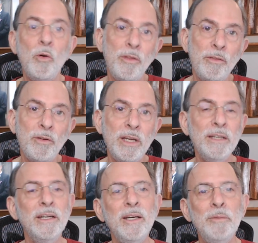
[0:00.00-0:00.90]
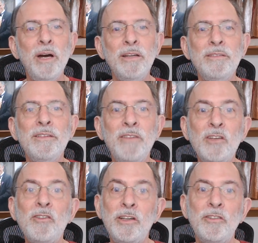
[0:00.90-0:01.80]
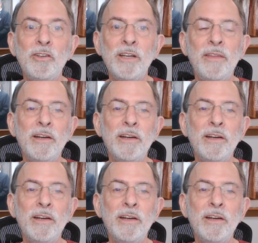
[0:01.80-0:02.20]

than 3, but eventually you'll still get there.